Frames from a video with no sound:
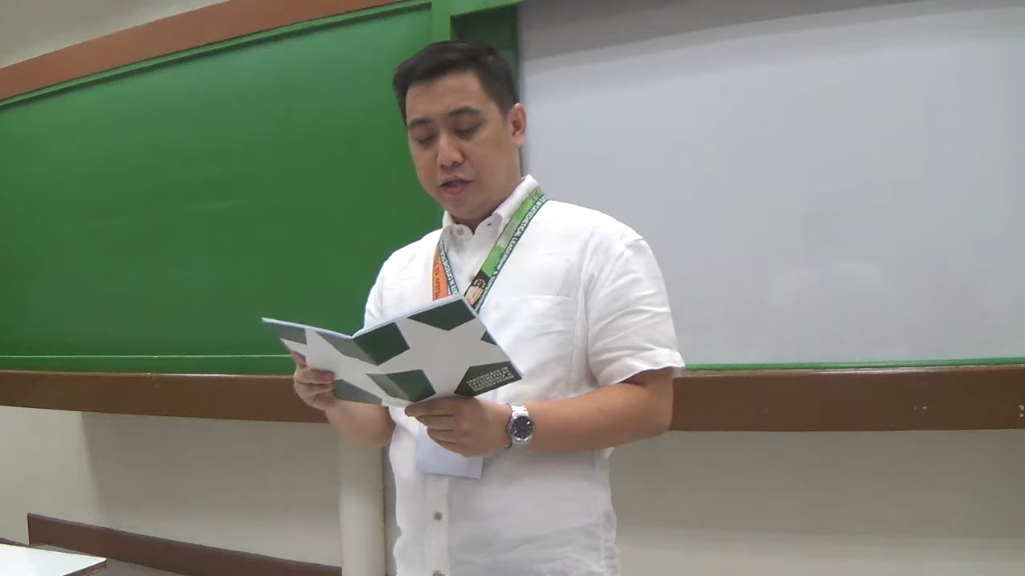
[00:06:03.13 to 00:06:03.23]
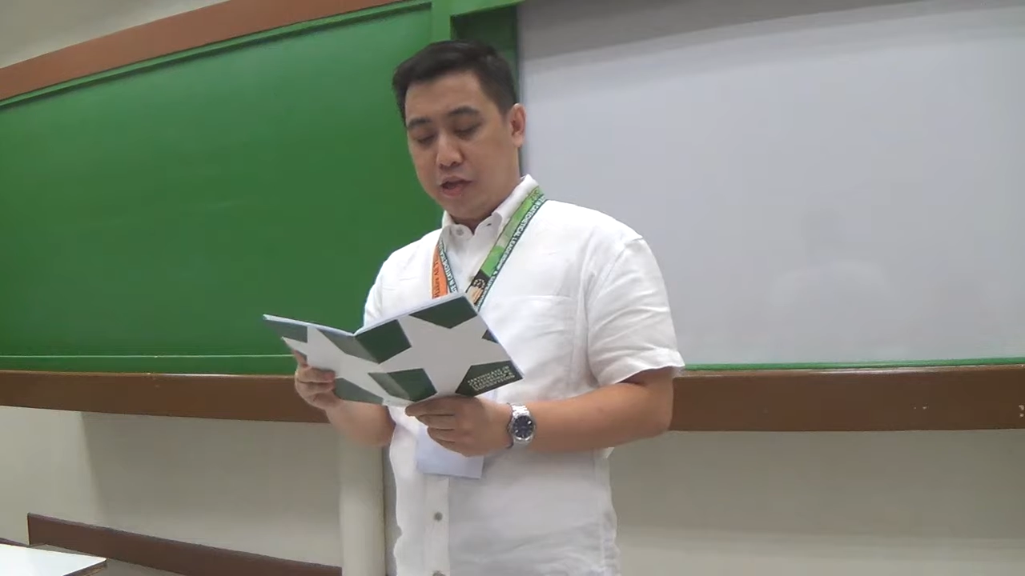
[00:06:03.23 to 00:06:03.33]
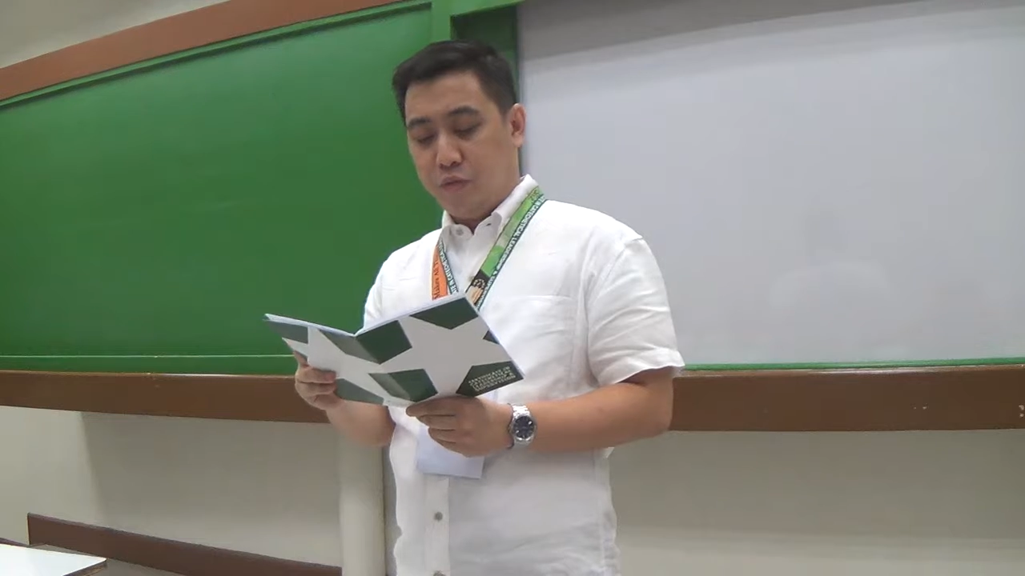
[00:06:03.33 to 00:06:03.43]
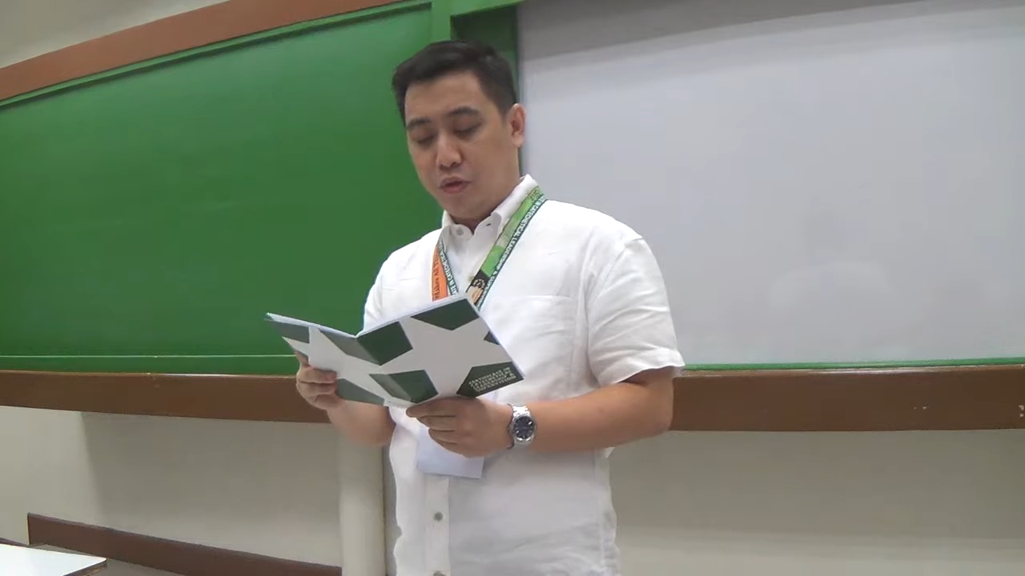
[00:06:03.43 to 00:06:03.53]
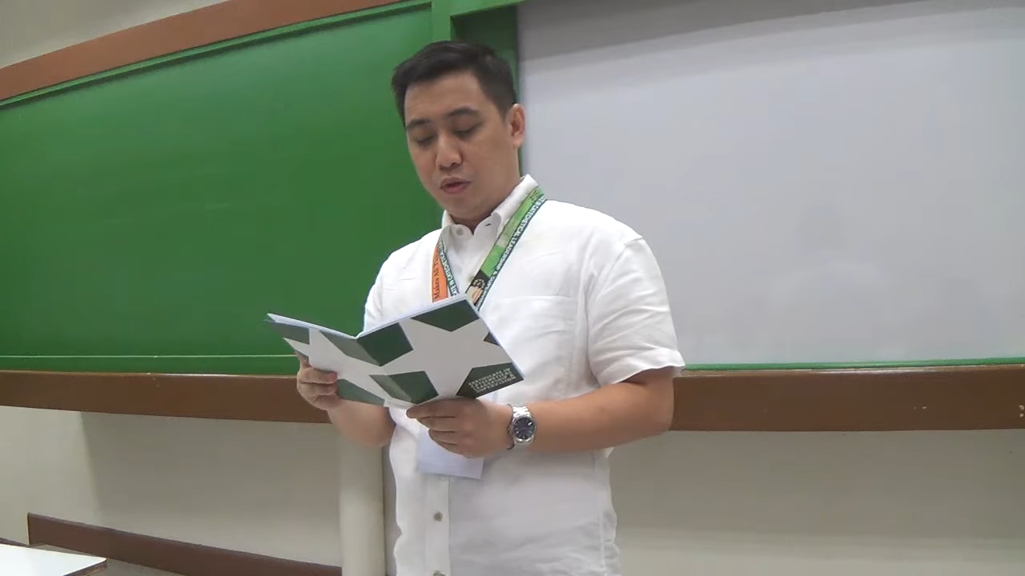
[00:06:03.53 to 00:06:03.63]

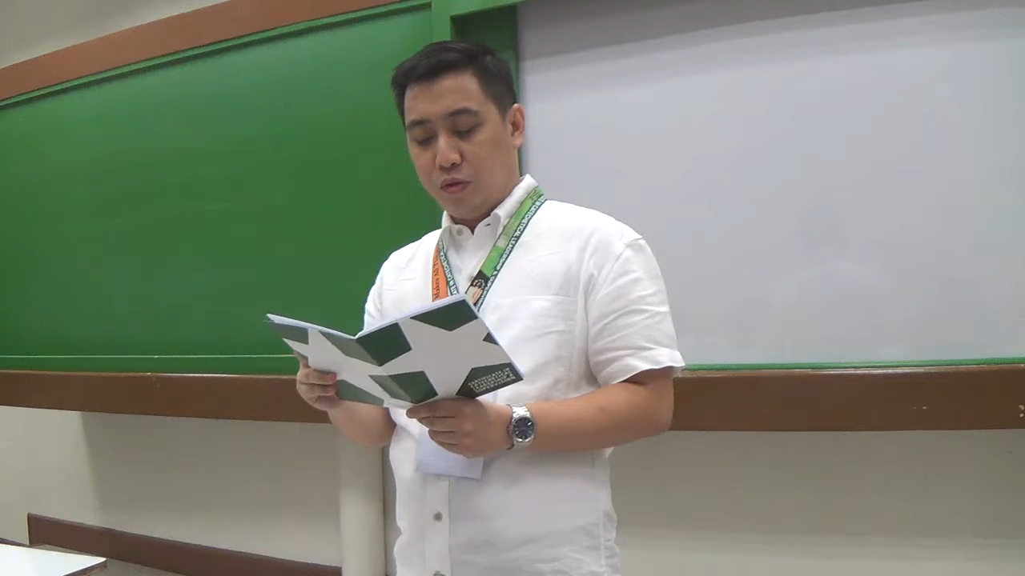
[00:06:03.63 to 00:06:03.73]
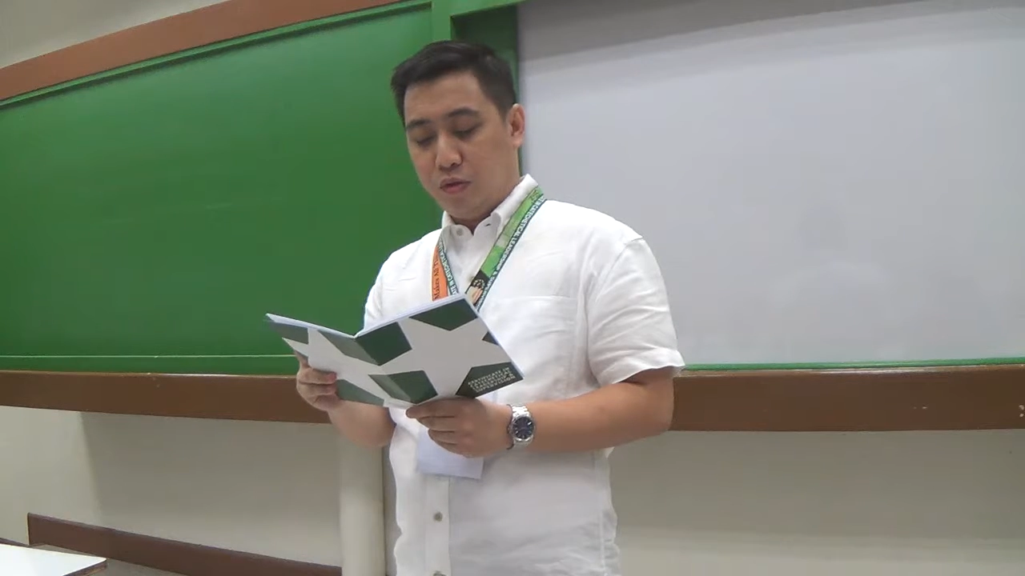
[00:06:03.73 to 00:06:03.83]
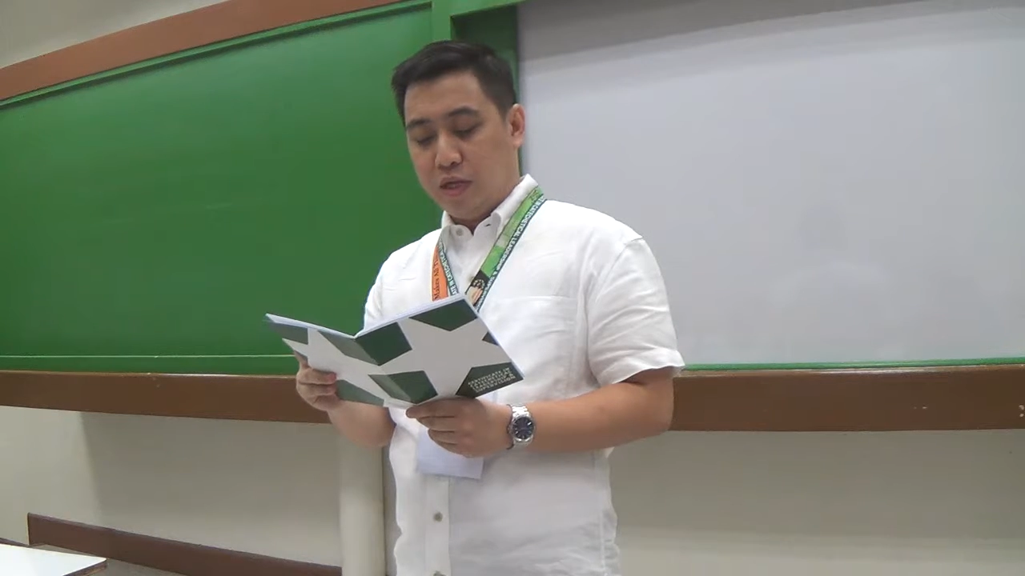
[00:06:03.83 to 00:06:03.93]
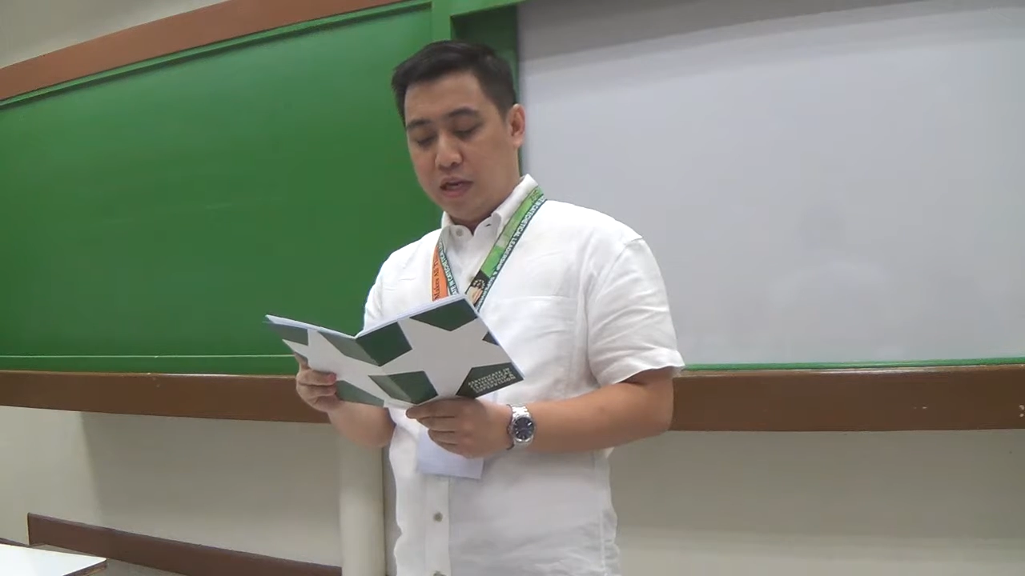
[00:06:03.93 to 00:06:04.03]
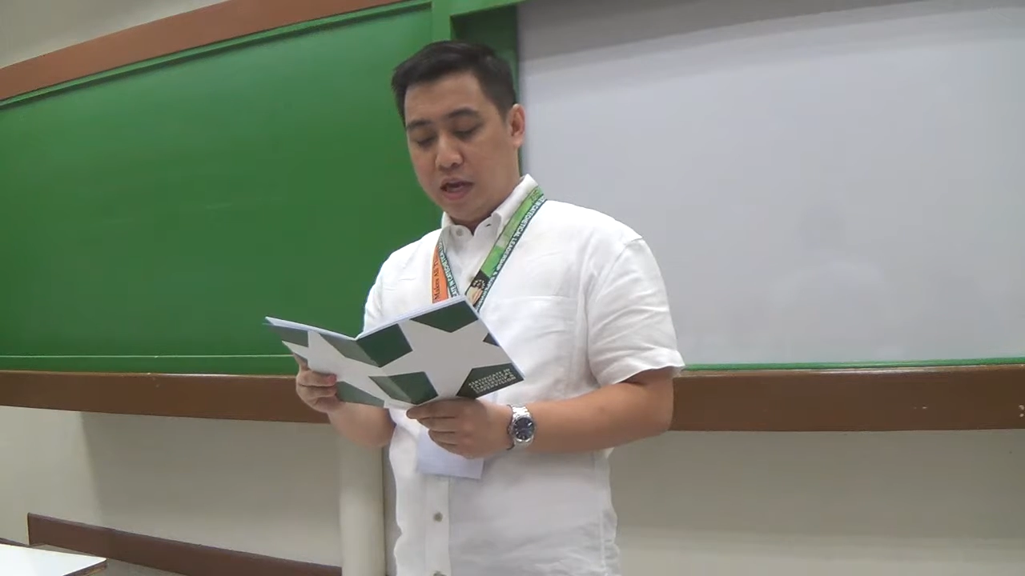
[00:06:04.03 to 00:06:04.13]
time to go to
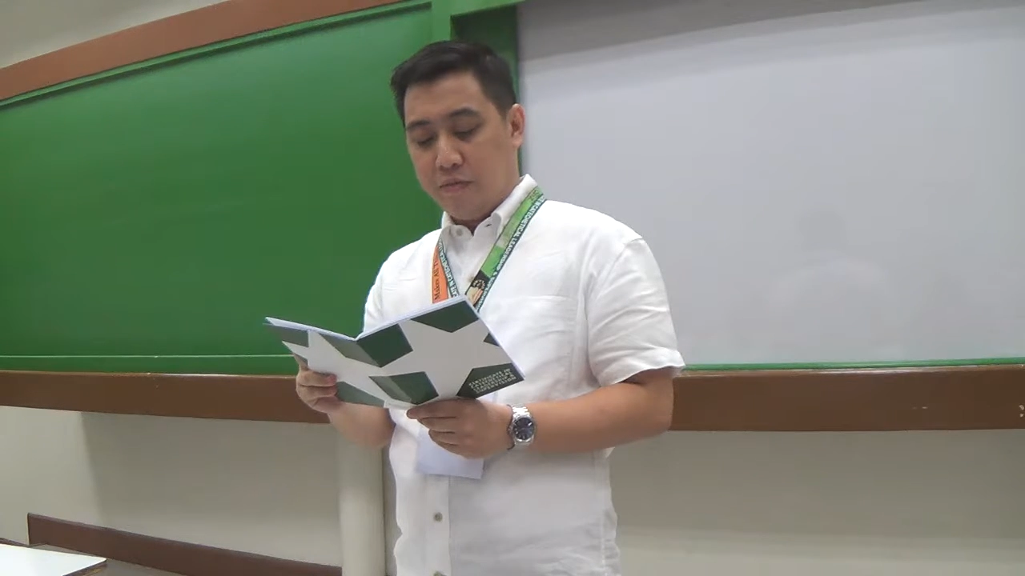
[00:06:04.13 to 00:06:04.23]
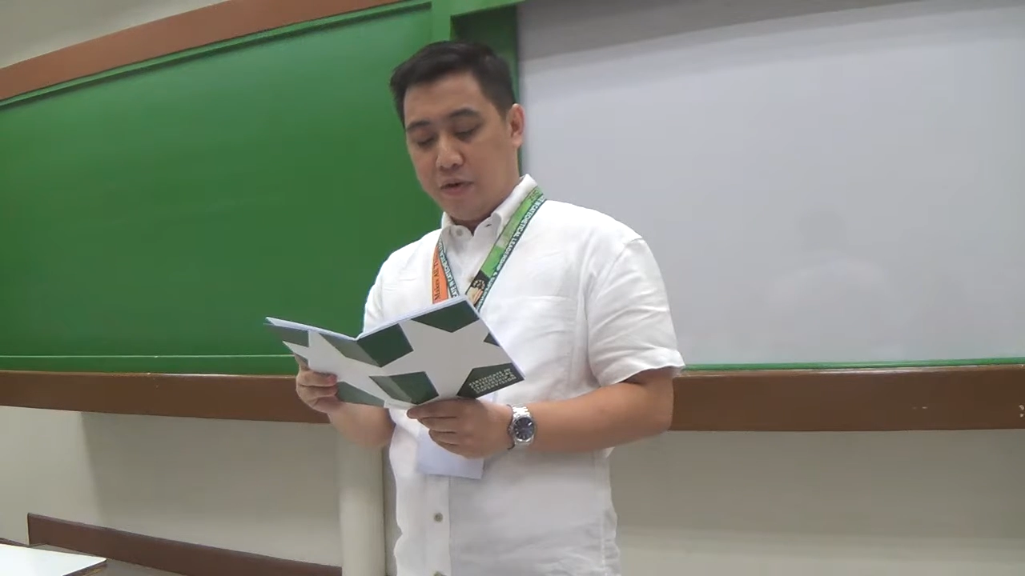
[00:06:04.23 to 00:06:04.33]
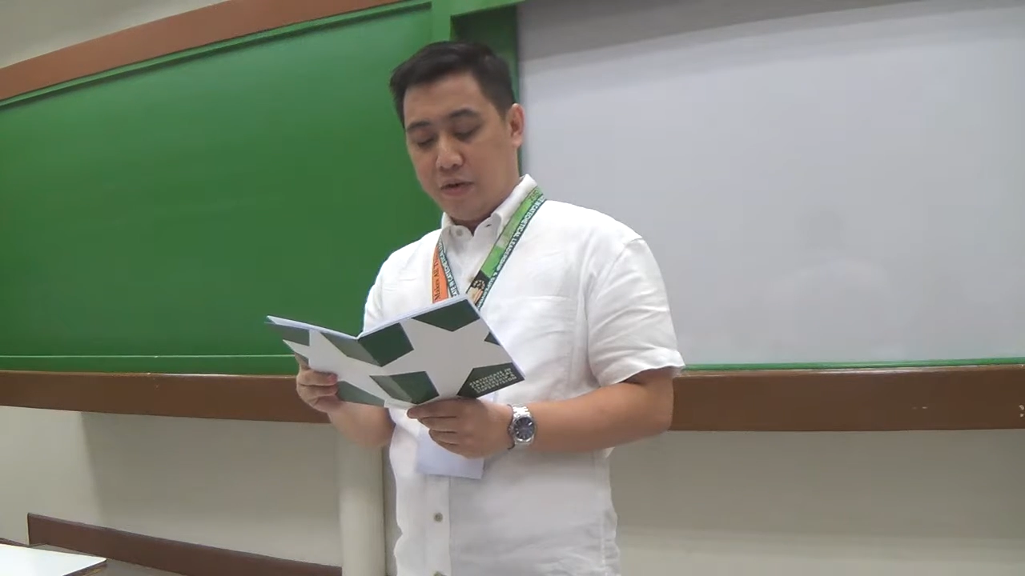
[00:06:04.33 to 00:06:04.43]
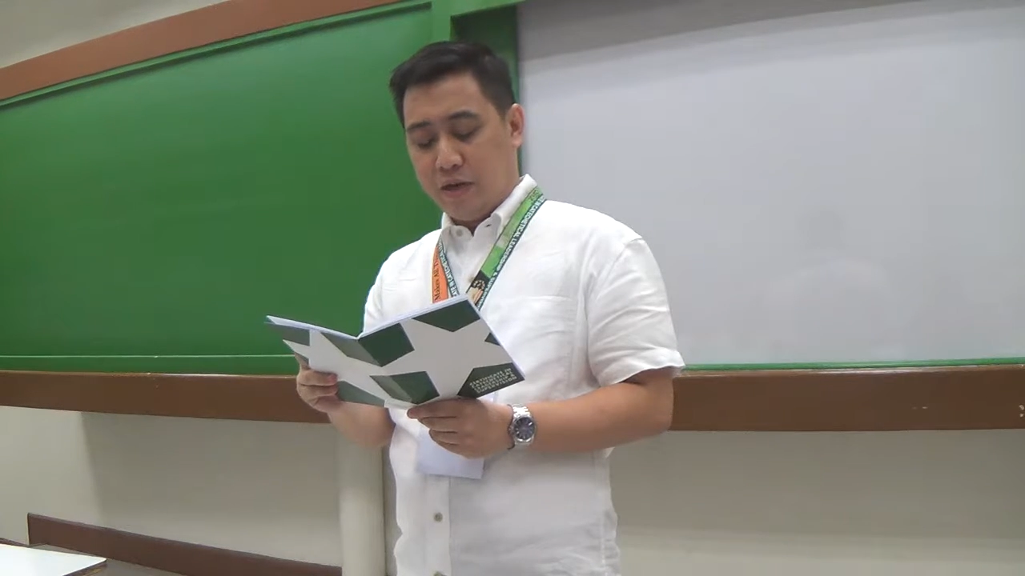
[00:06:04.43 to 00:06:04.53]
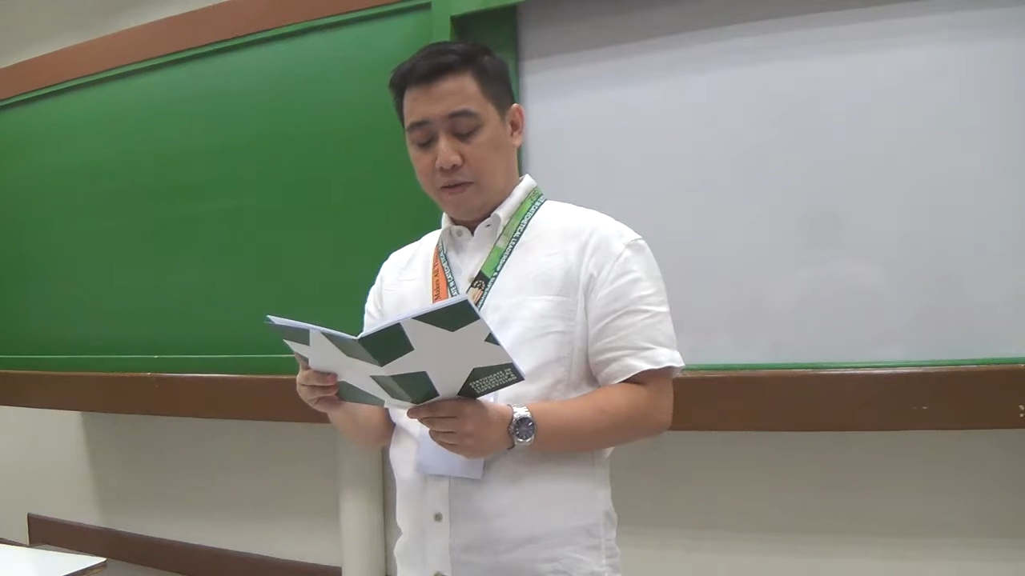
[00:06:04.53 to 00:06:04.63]
the
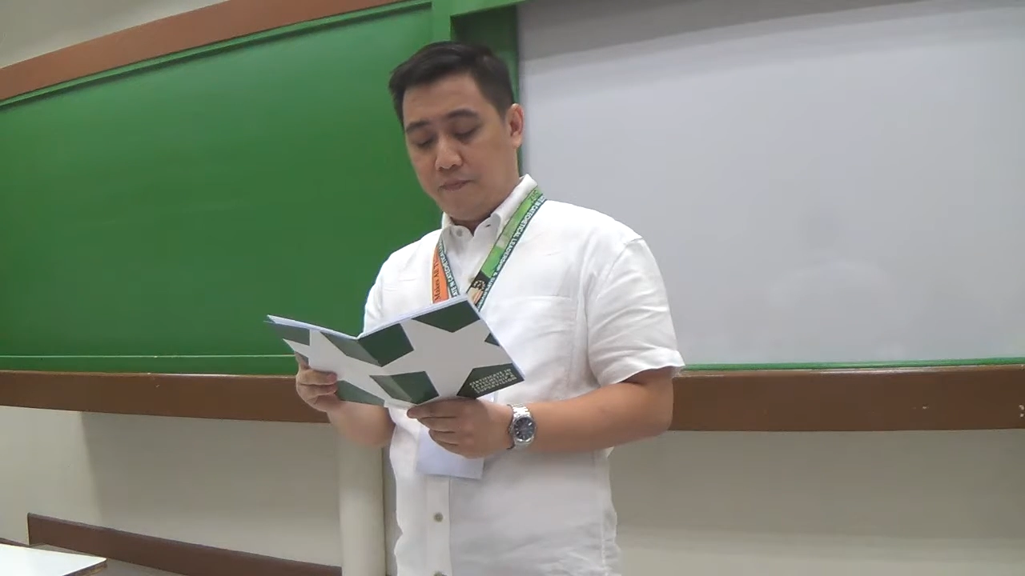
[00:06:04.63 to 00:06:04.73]
library.